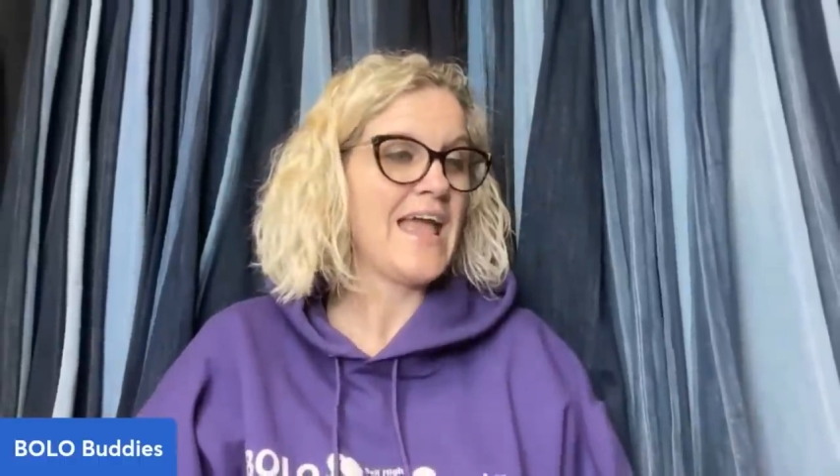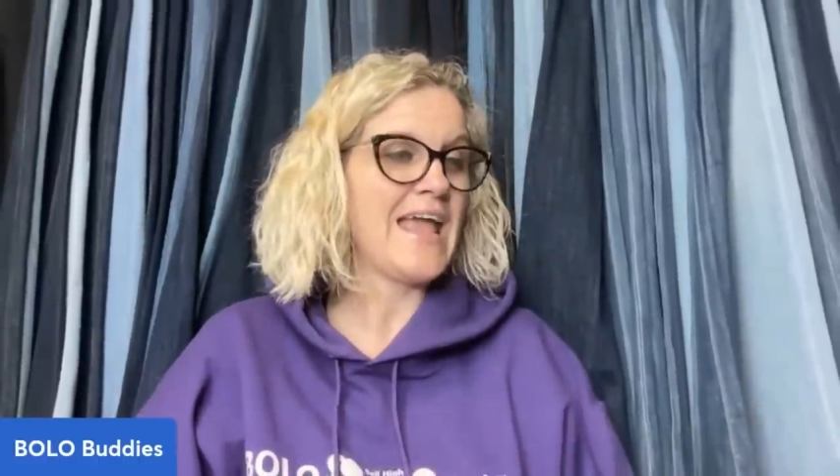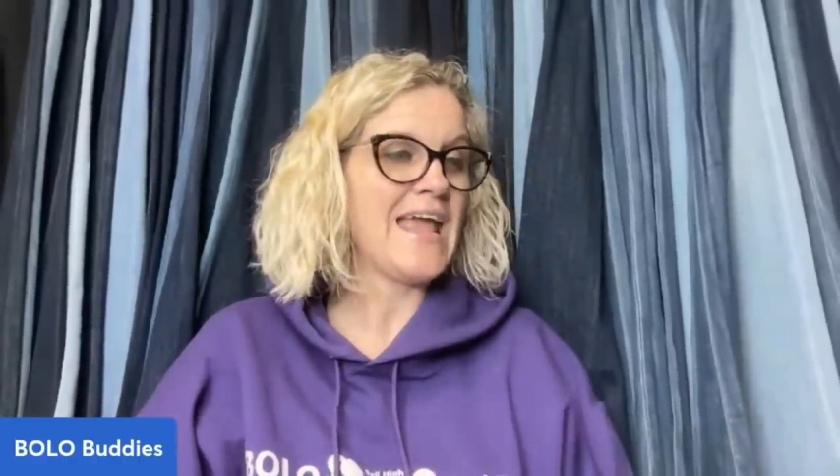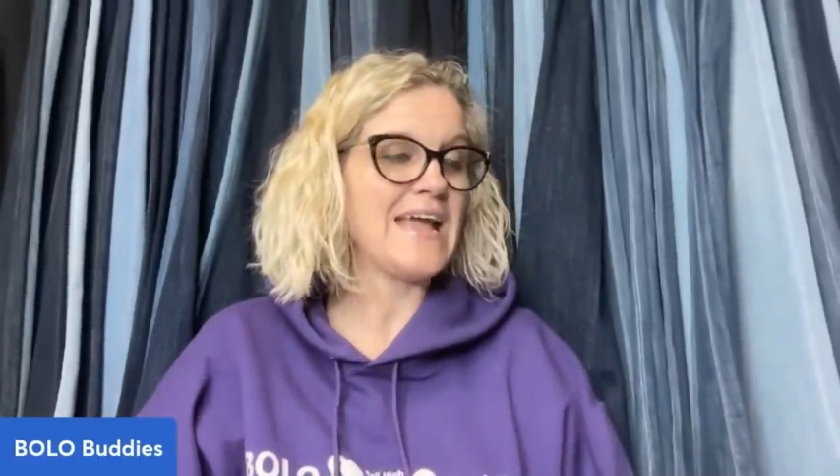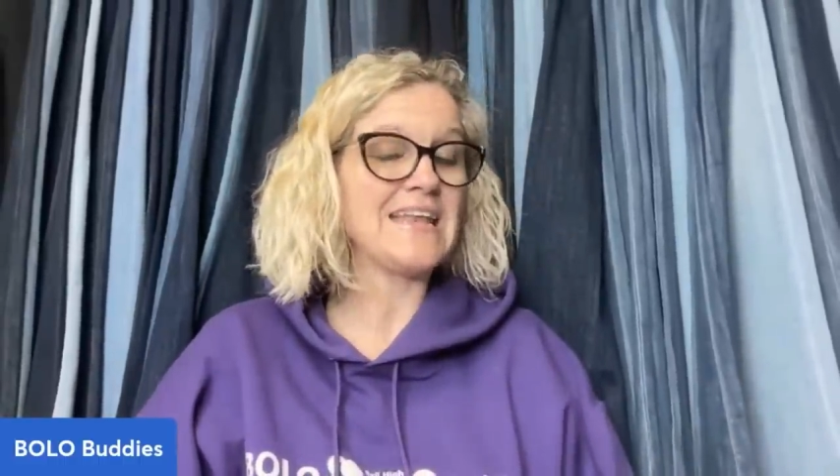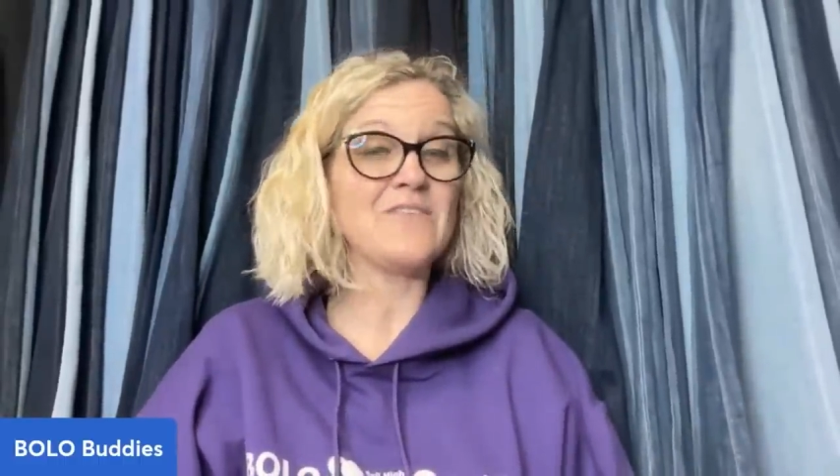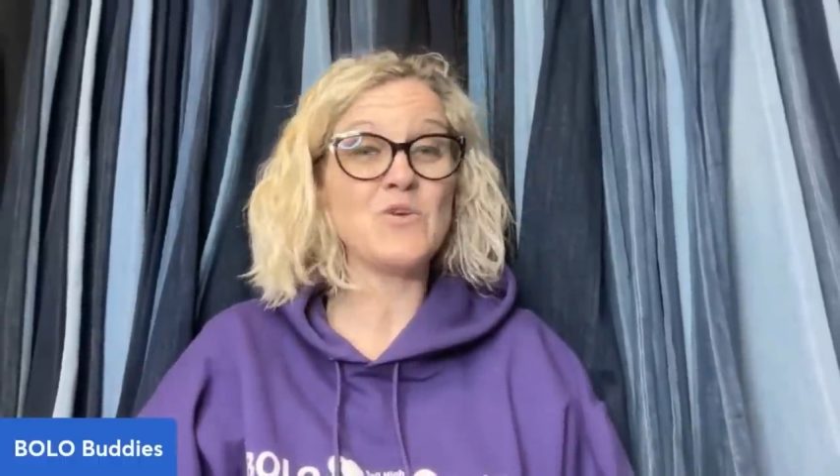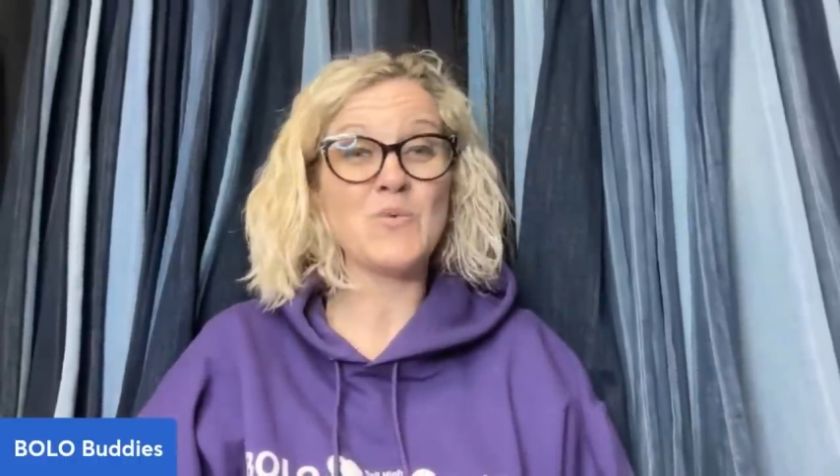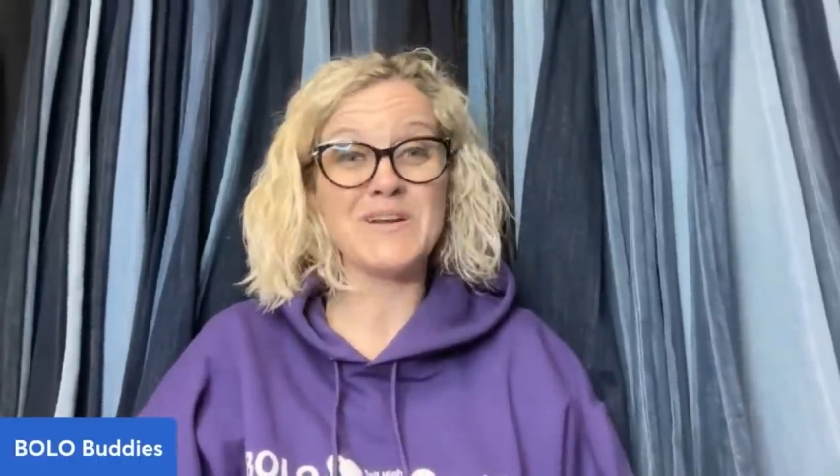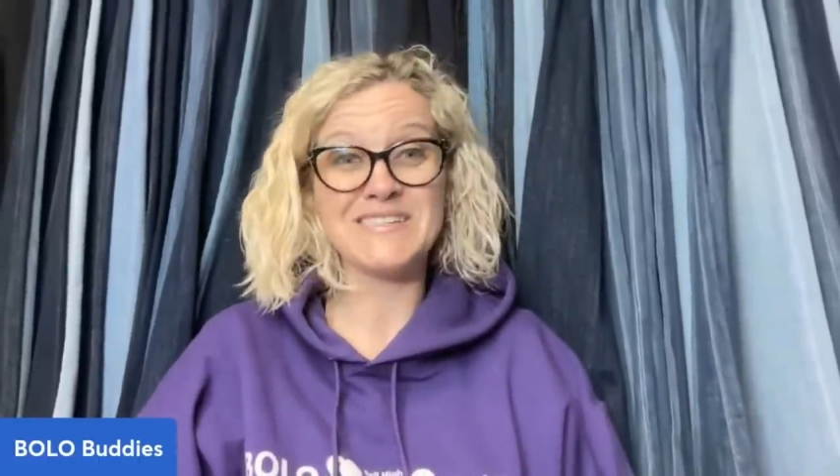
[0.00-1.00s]
And if
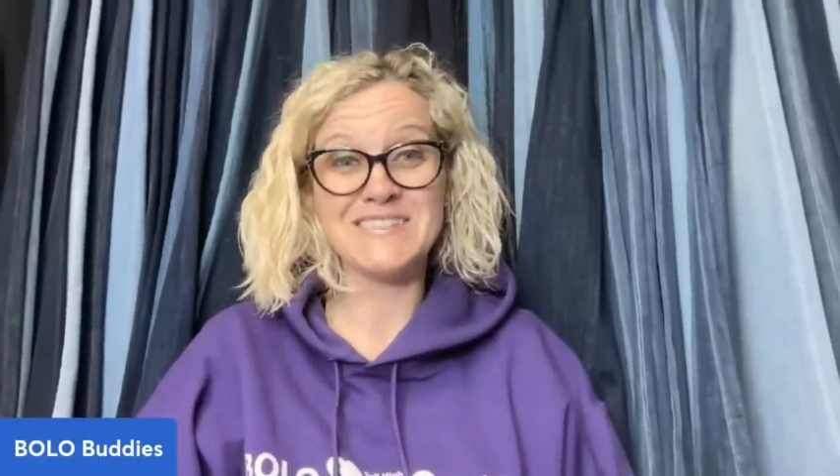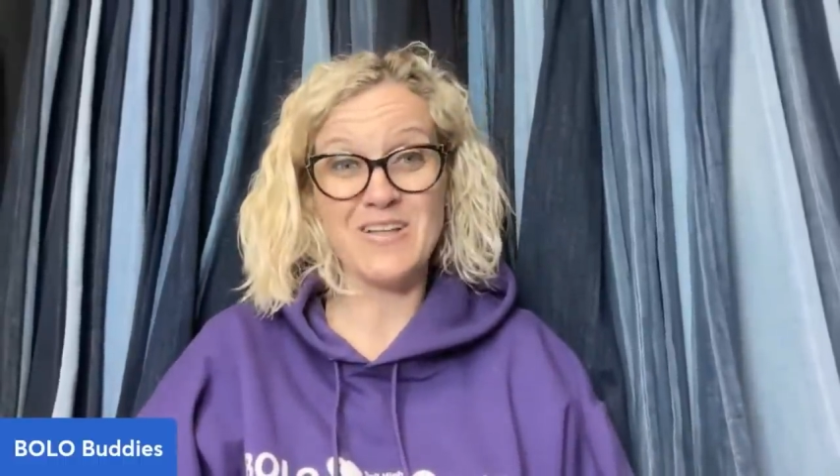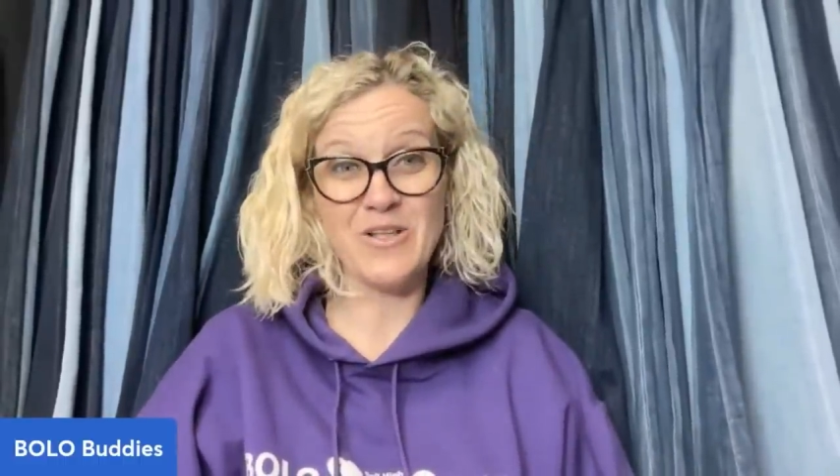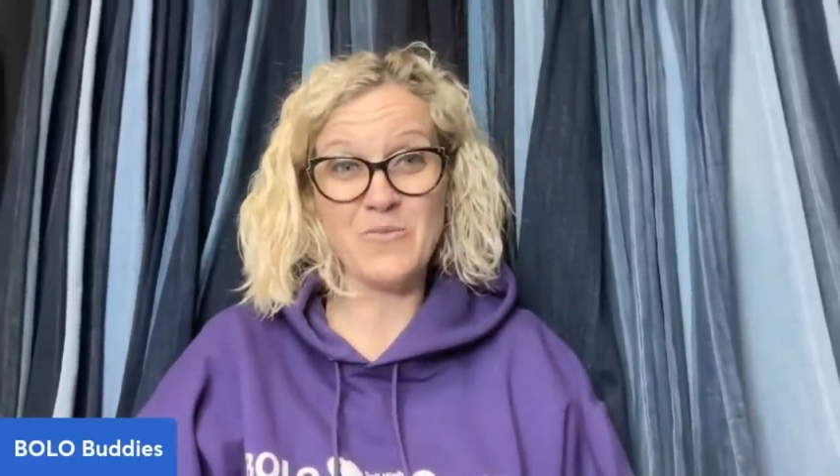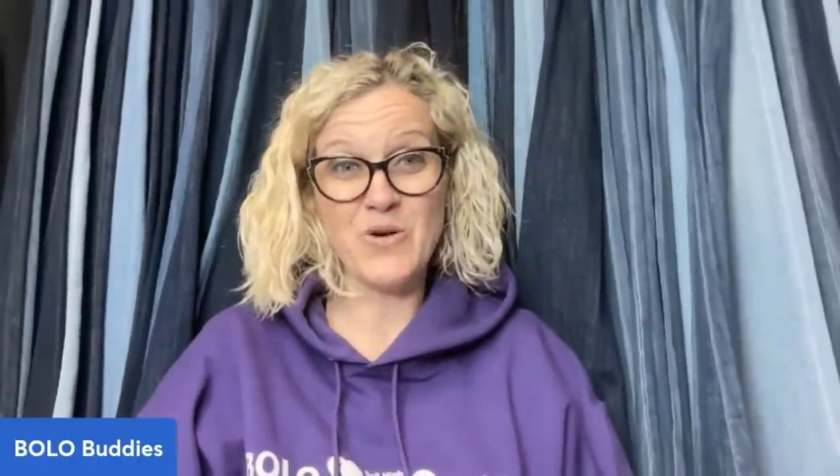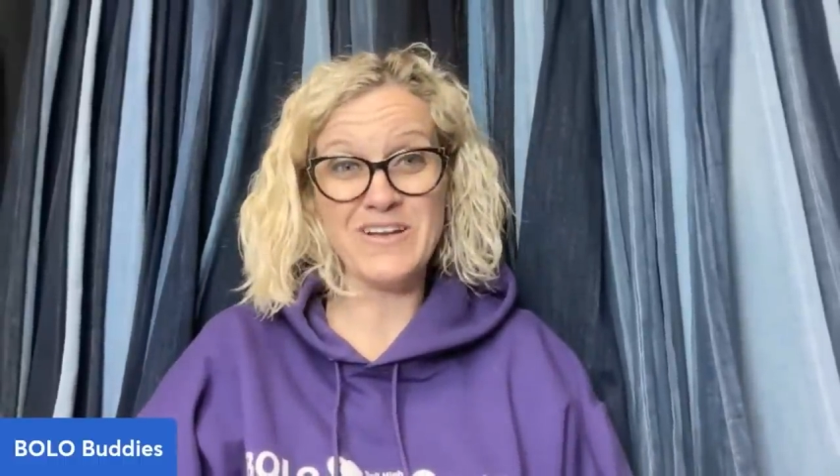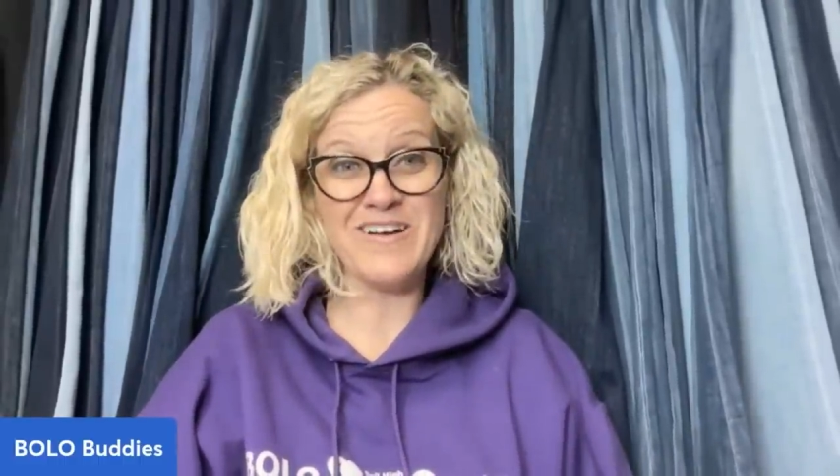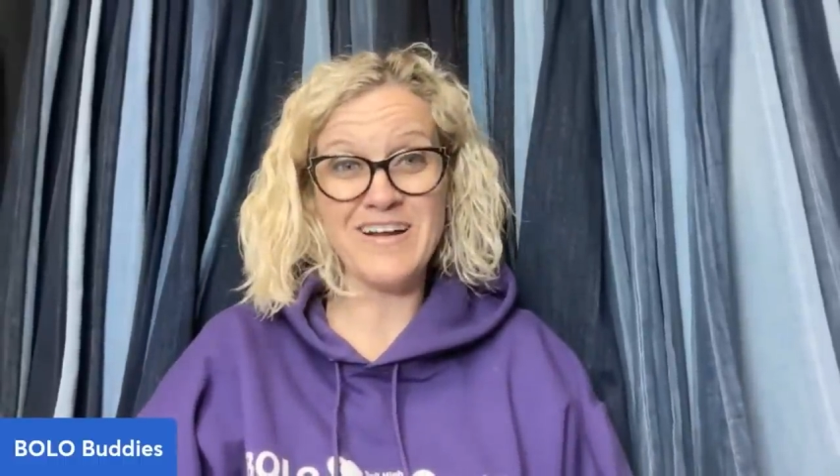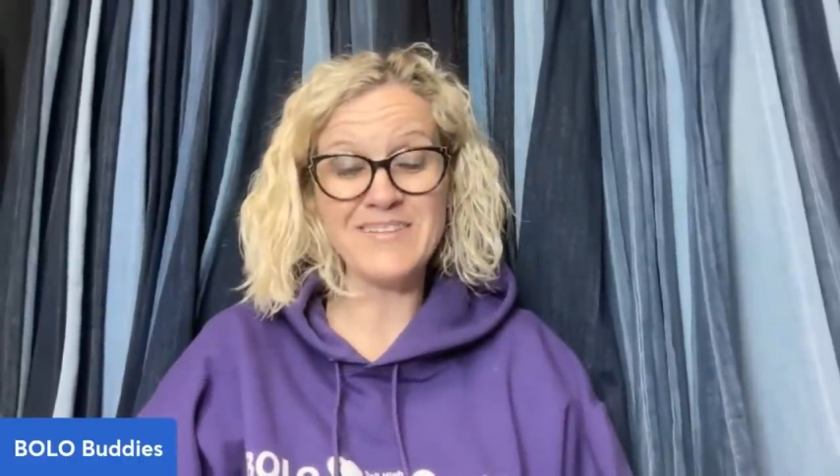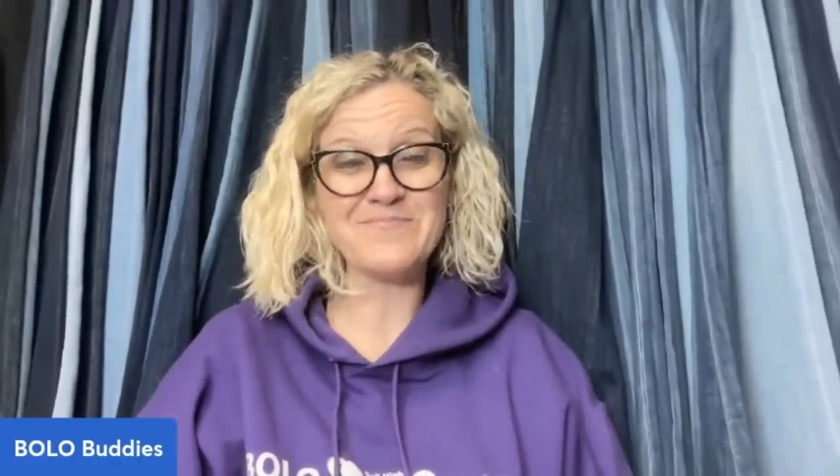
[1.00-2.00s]
you want to sell them,
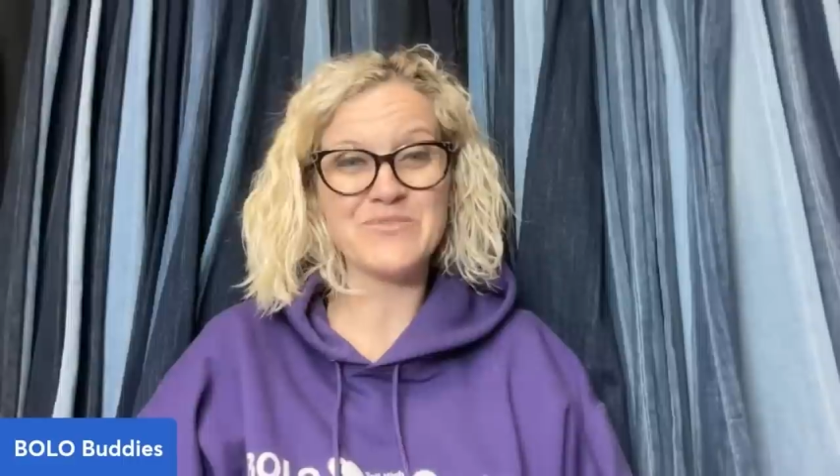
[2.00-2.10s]
whatnot,